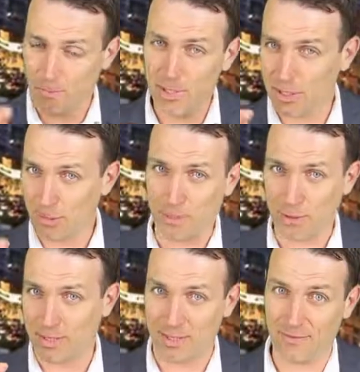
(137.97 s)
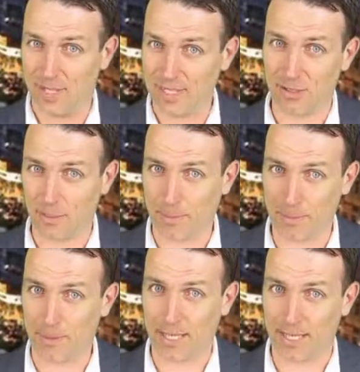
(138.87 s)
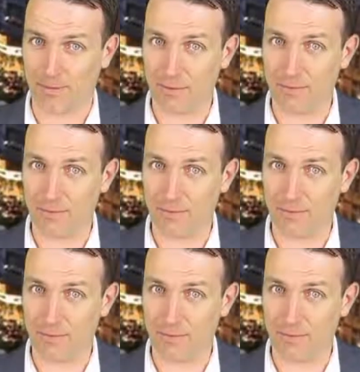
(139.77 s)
just to put things into perspective.